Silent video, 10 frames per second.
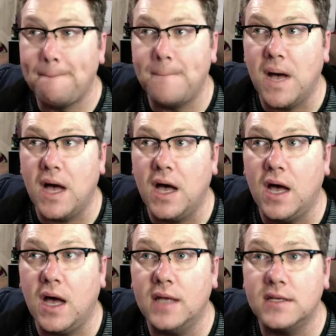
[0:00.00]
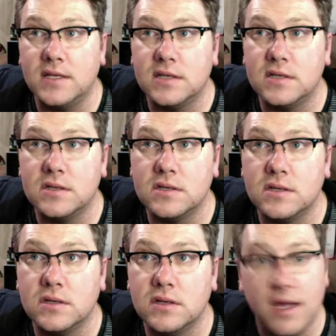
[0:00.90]
But
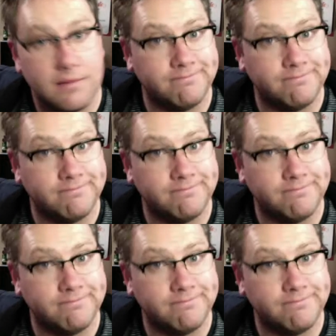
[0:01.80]
yeah,